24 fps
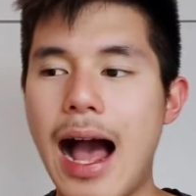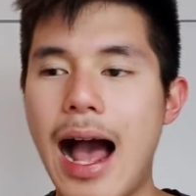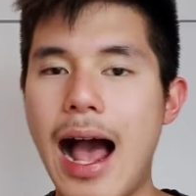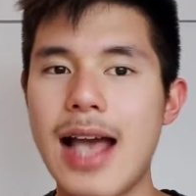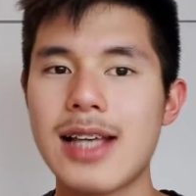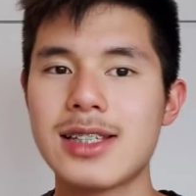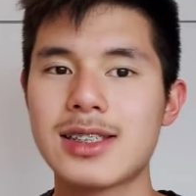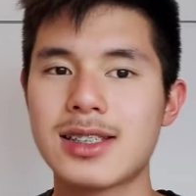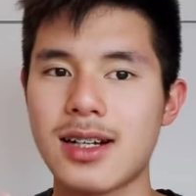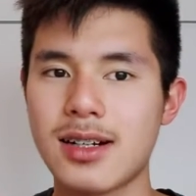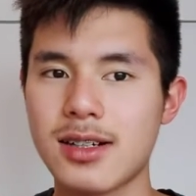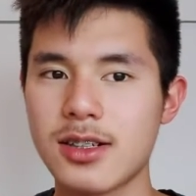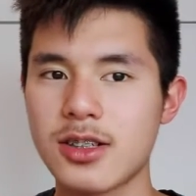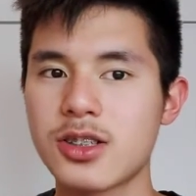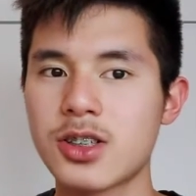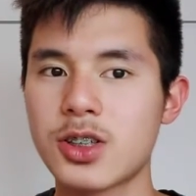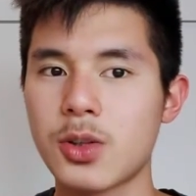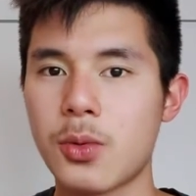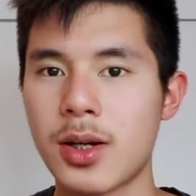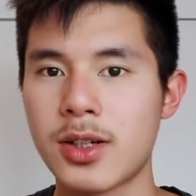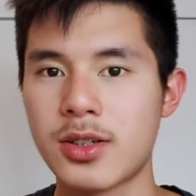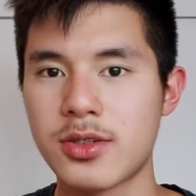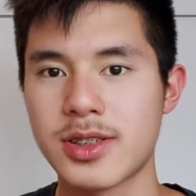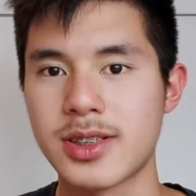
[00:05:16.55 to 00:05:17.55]
I started
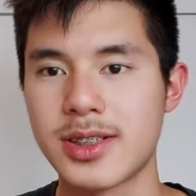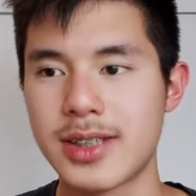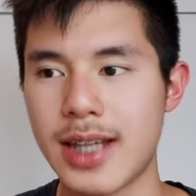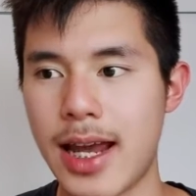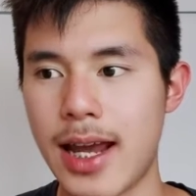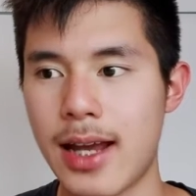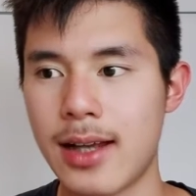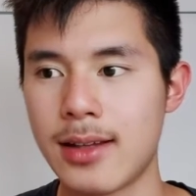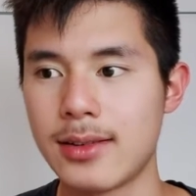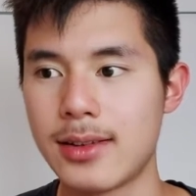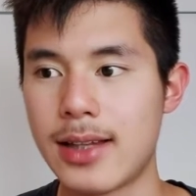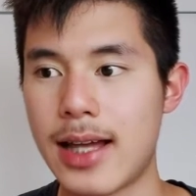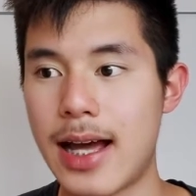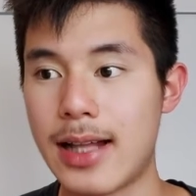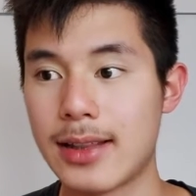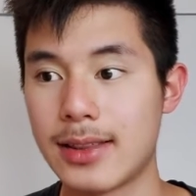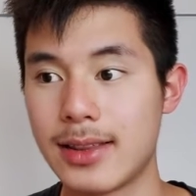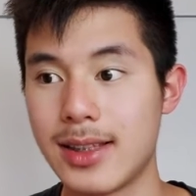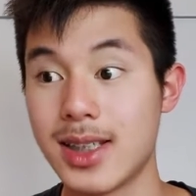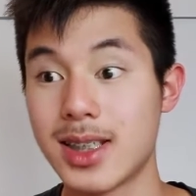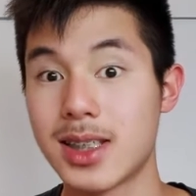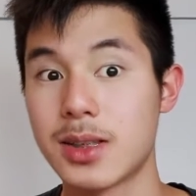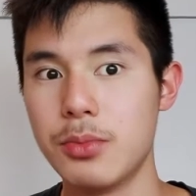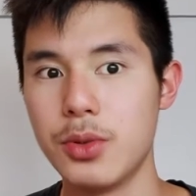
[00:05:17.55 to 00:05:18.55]
to understand that
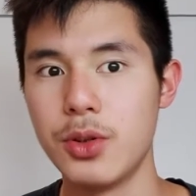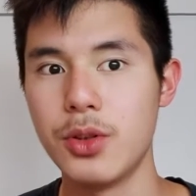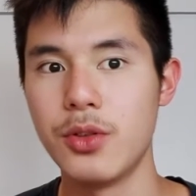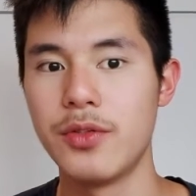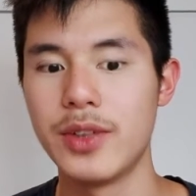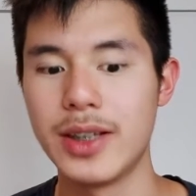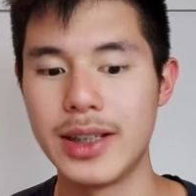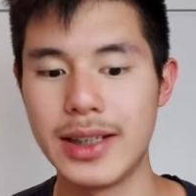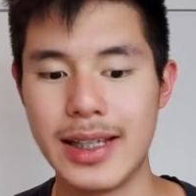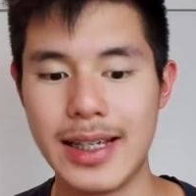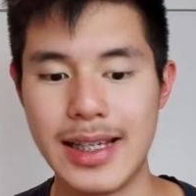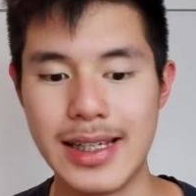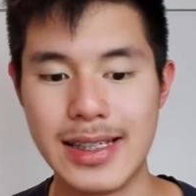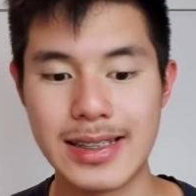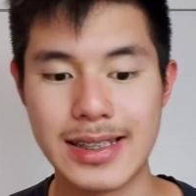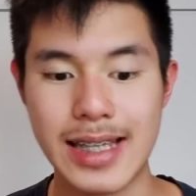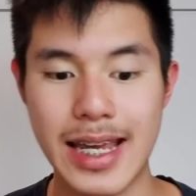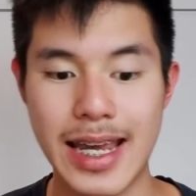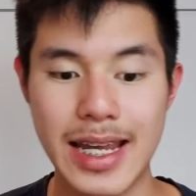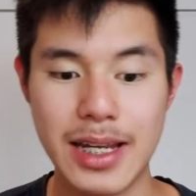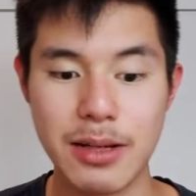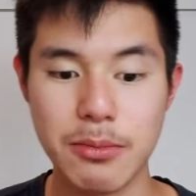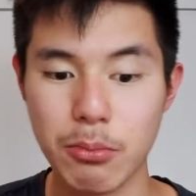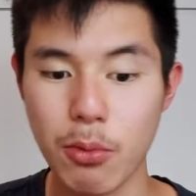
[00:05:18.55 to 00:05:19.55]
this movie is
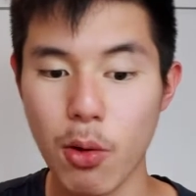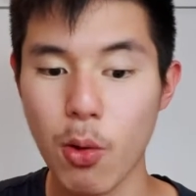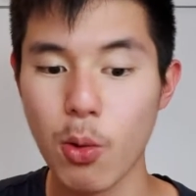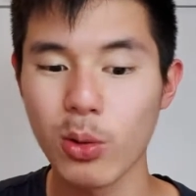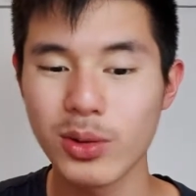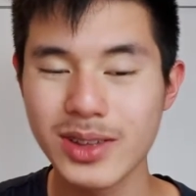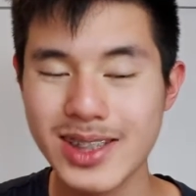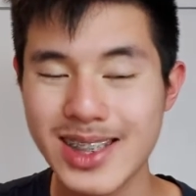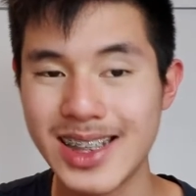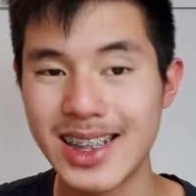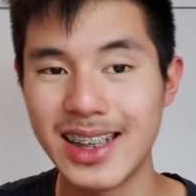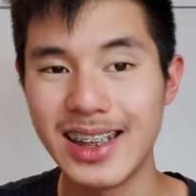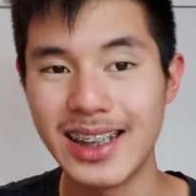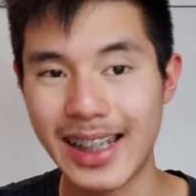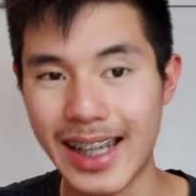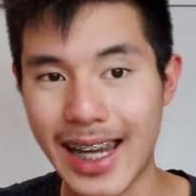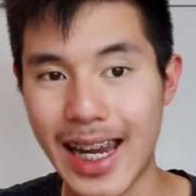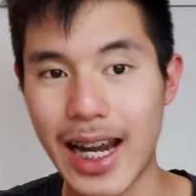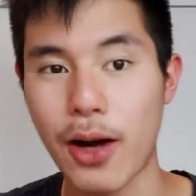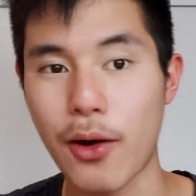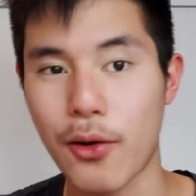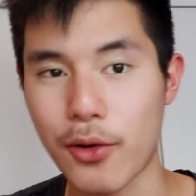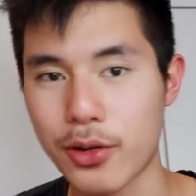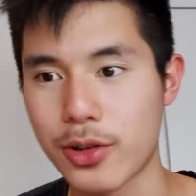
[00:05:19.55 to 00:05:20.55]
a
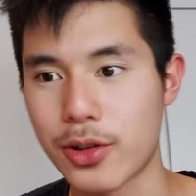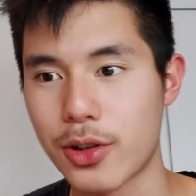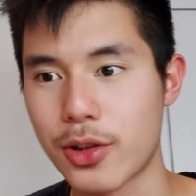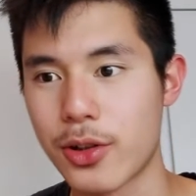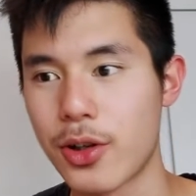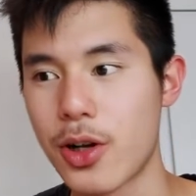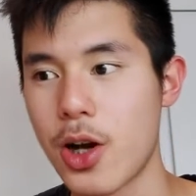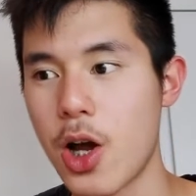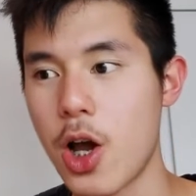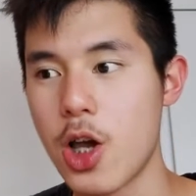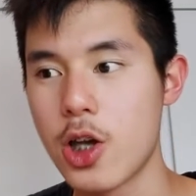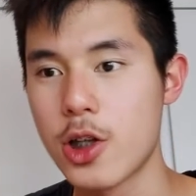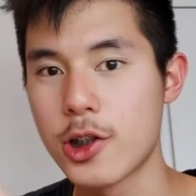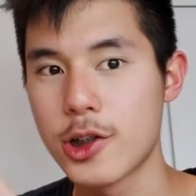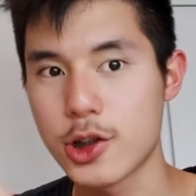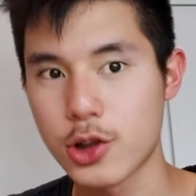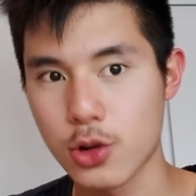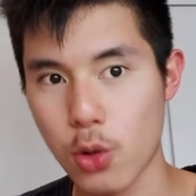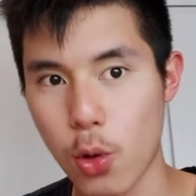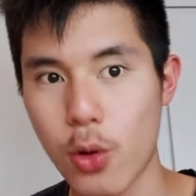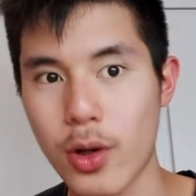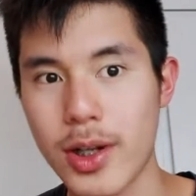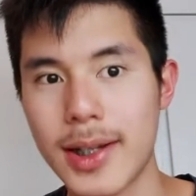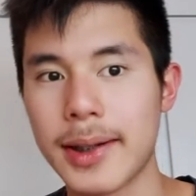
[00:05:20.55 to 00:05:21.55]
multi-character
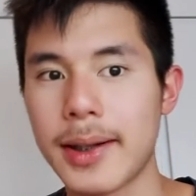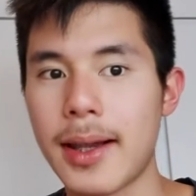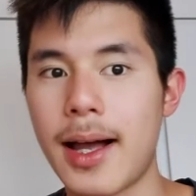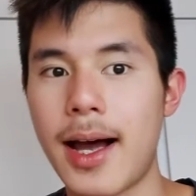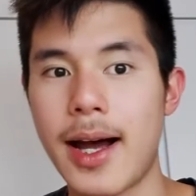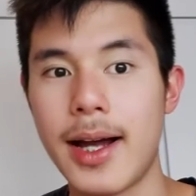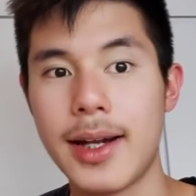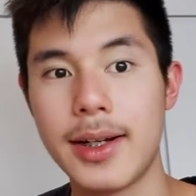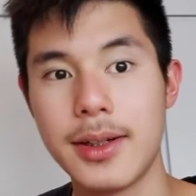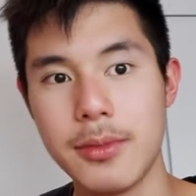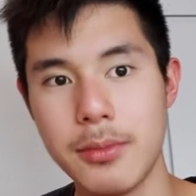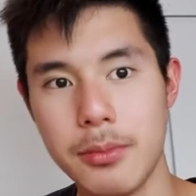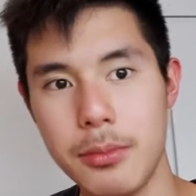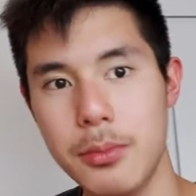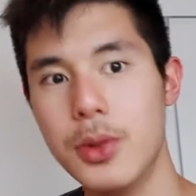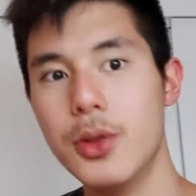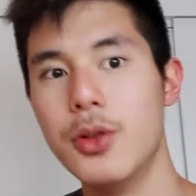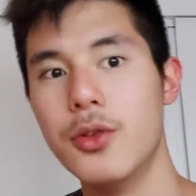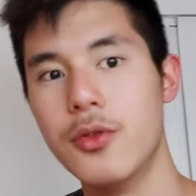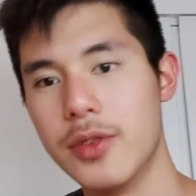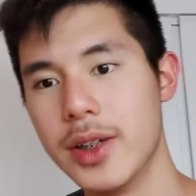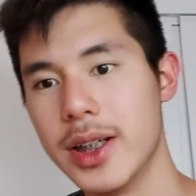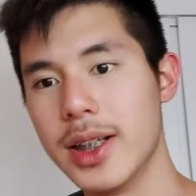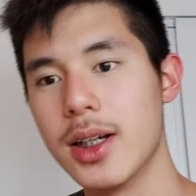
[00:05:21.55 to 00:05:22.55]
storyline
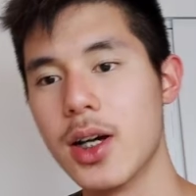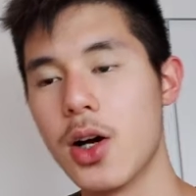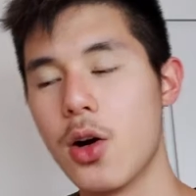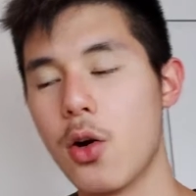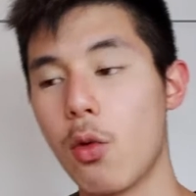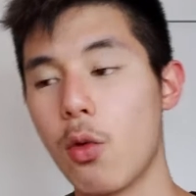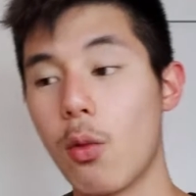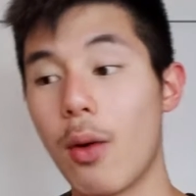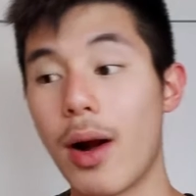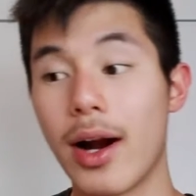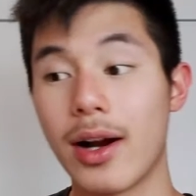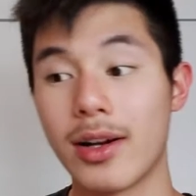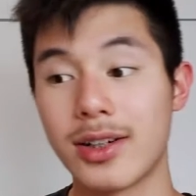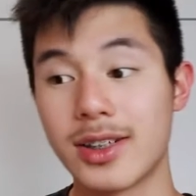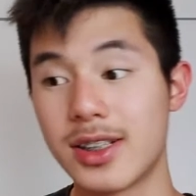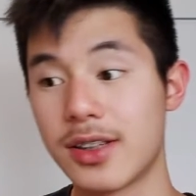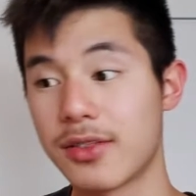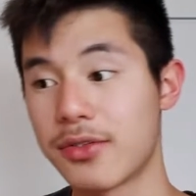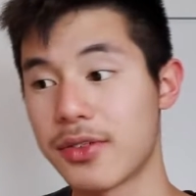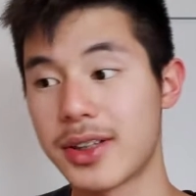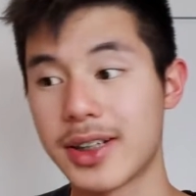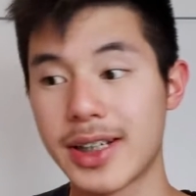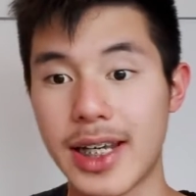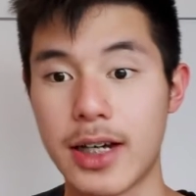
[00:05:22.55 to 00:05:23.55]
movie where
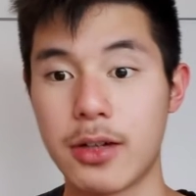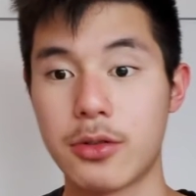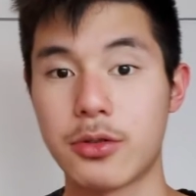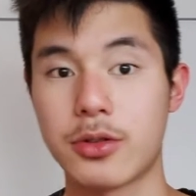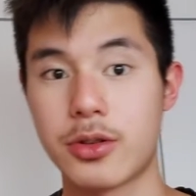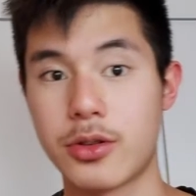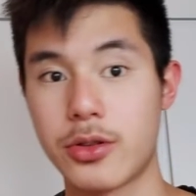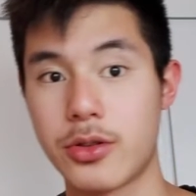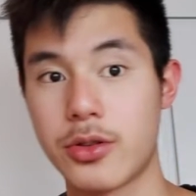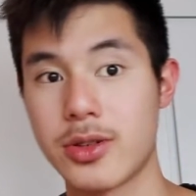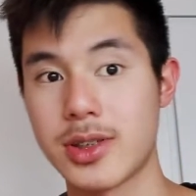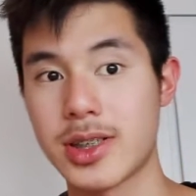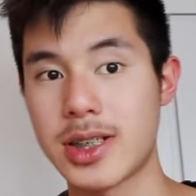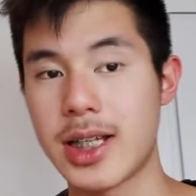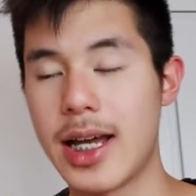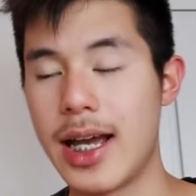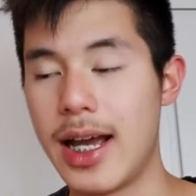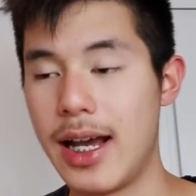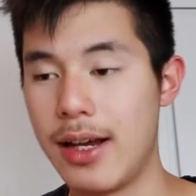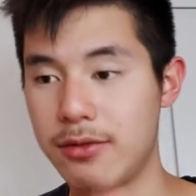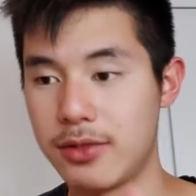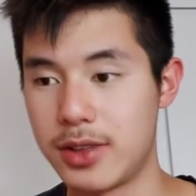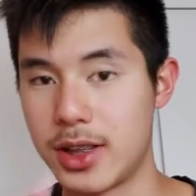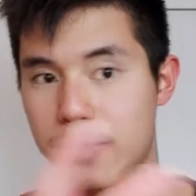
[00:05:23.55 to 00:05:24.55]
different characters
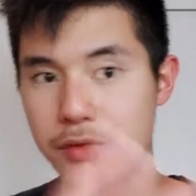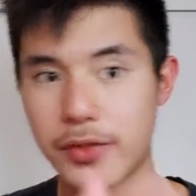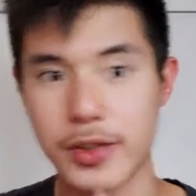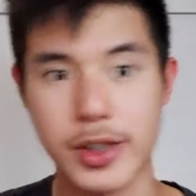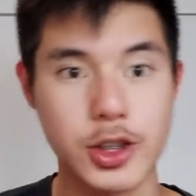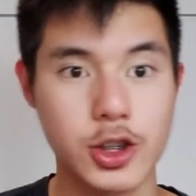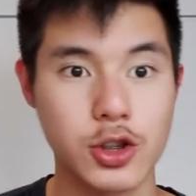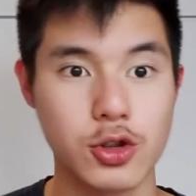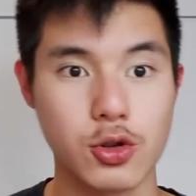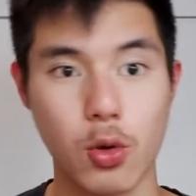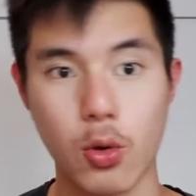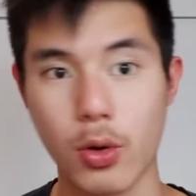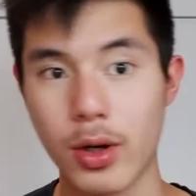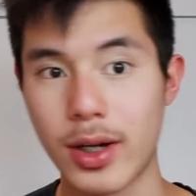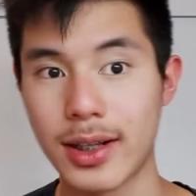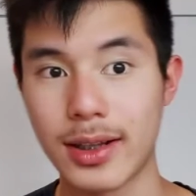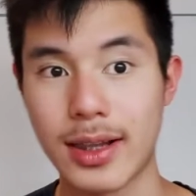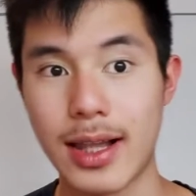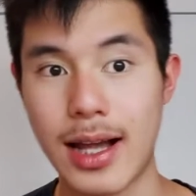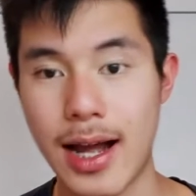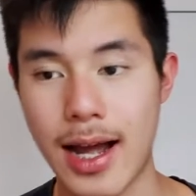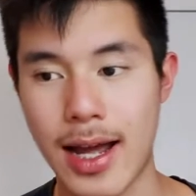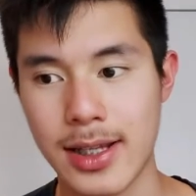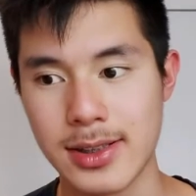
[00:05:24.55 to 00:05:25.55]
have different
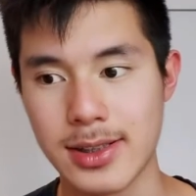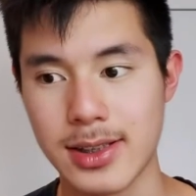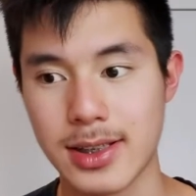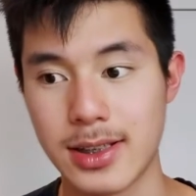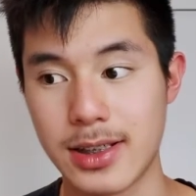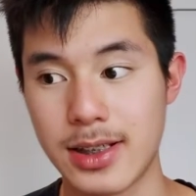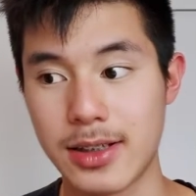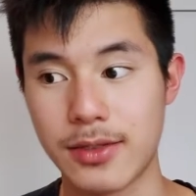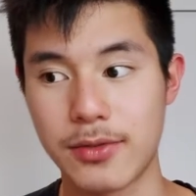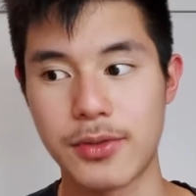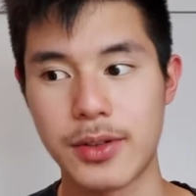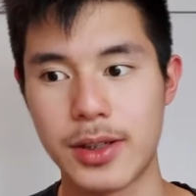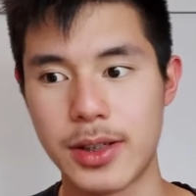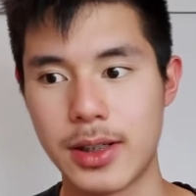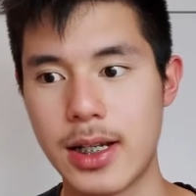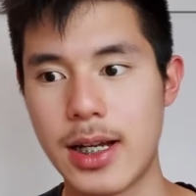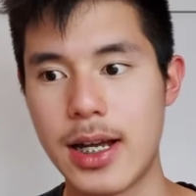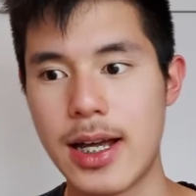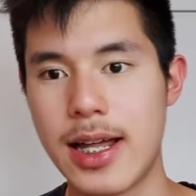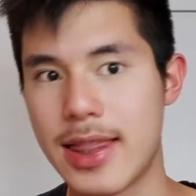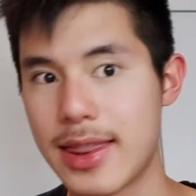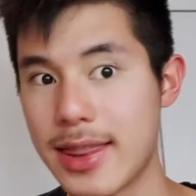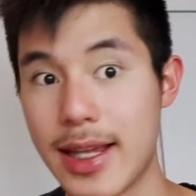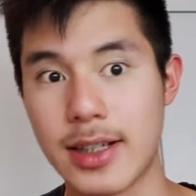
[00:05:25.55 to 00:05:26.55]
storylines and different
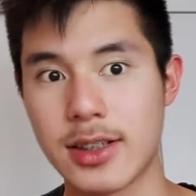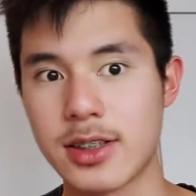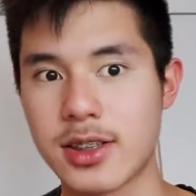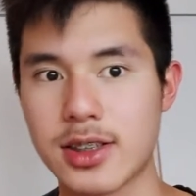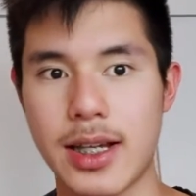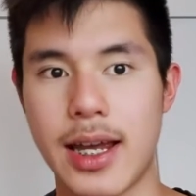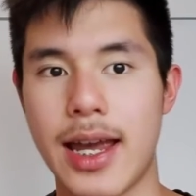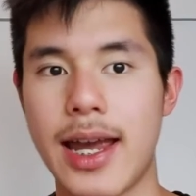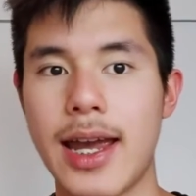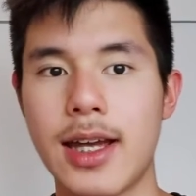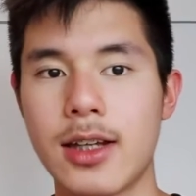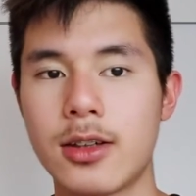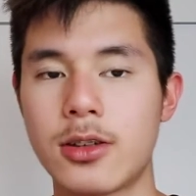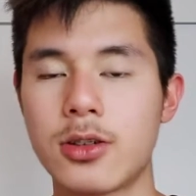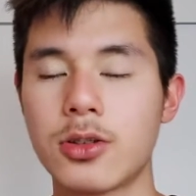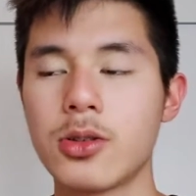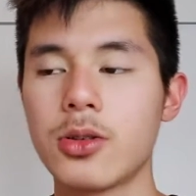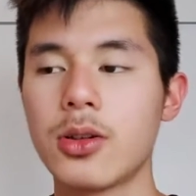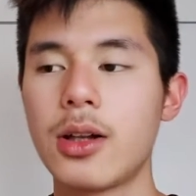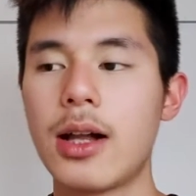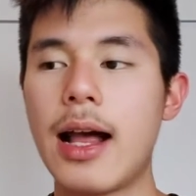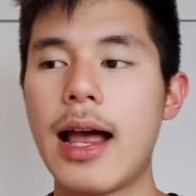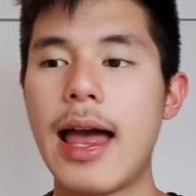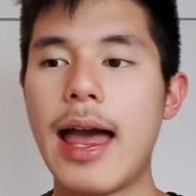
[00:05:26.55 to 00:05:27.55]
things to
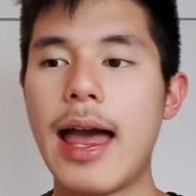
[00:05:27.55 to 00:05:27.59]
handle,